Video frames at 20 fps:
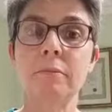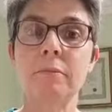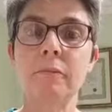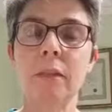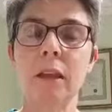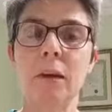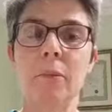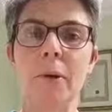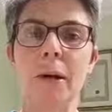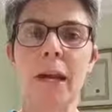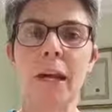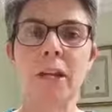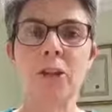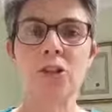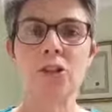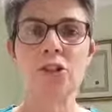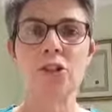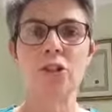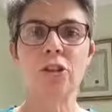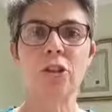And what I
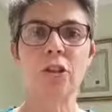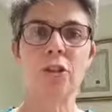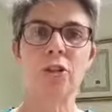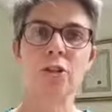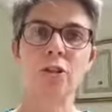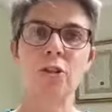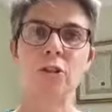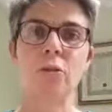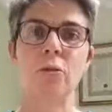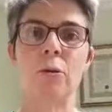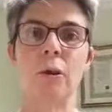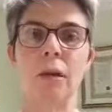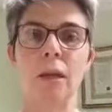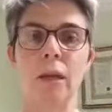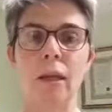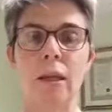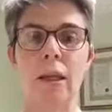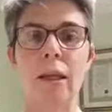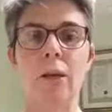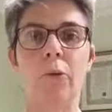used to do years ago,
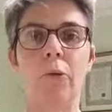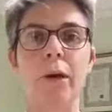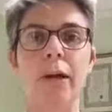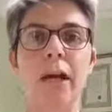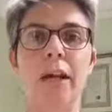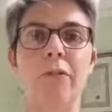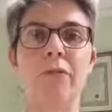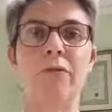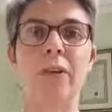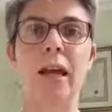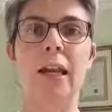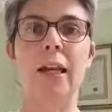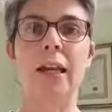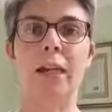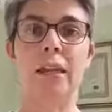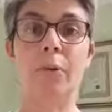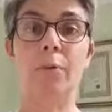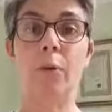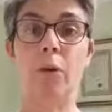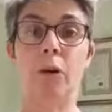when I'd have felt like
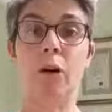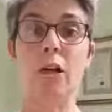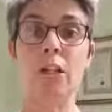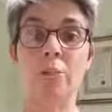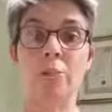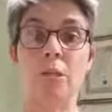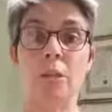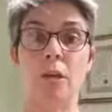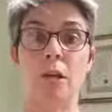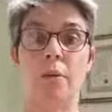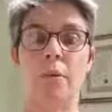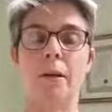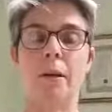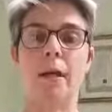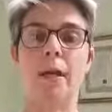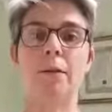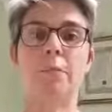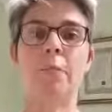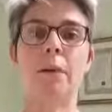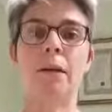the poison was coming
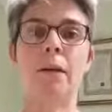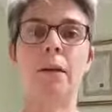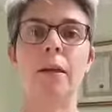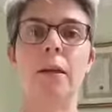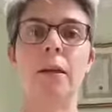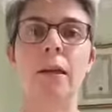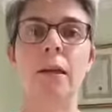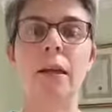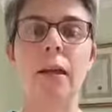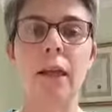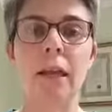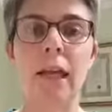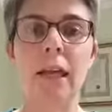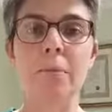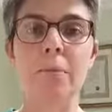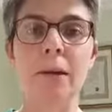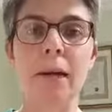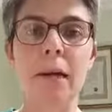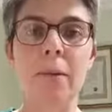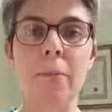at me, in
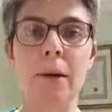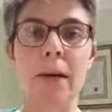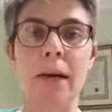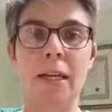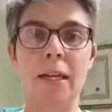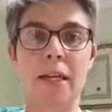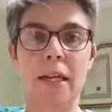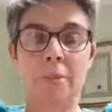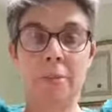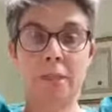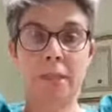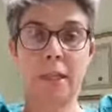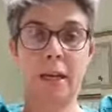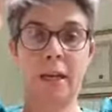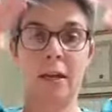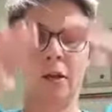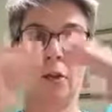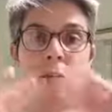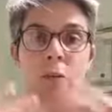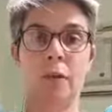my mind, I was kind
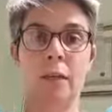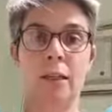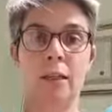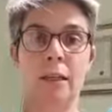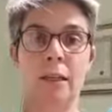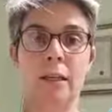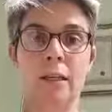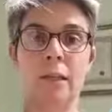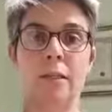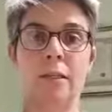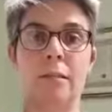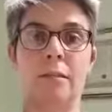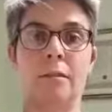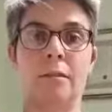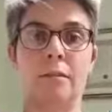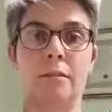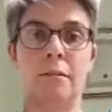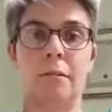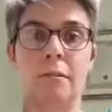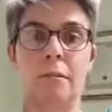of going like this
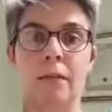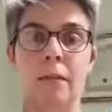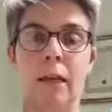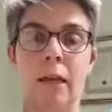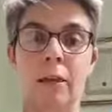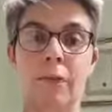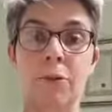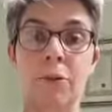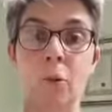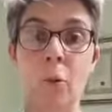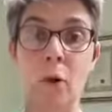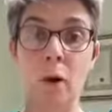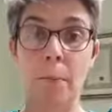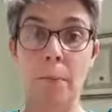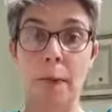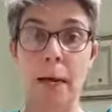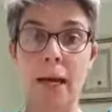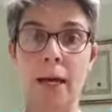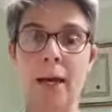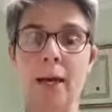and I'd thrown it
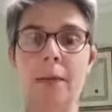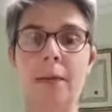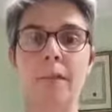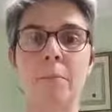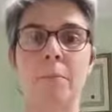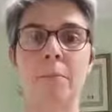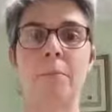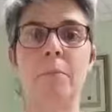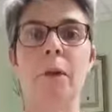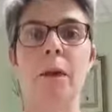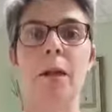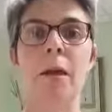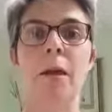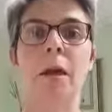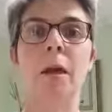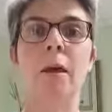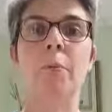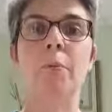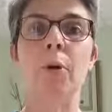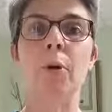back at them.
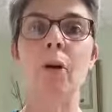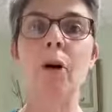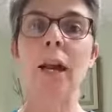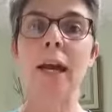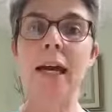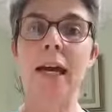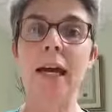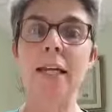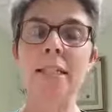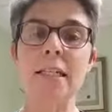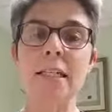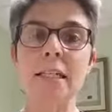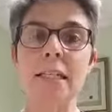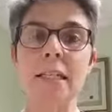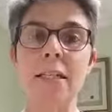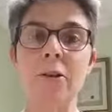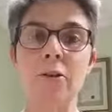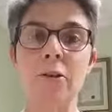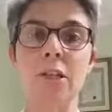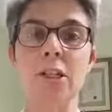But all I actually
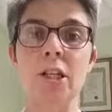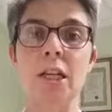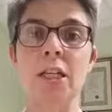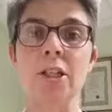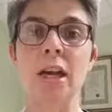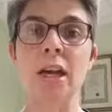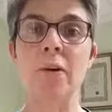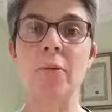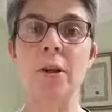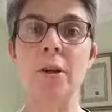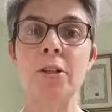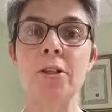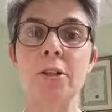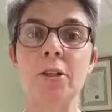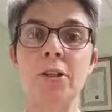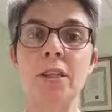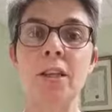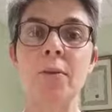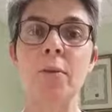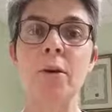did, the only gesture I would have done
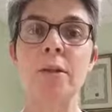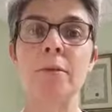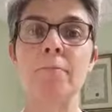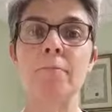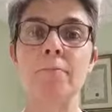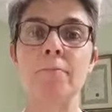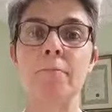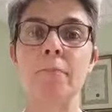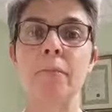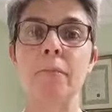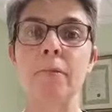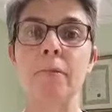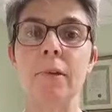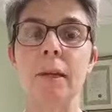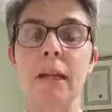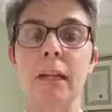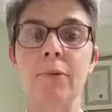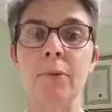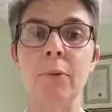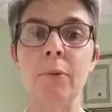to them was, I'll
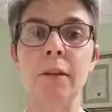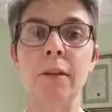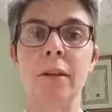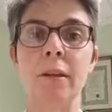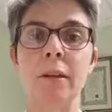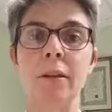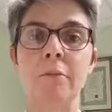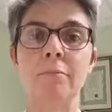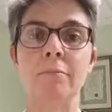leave it with you.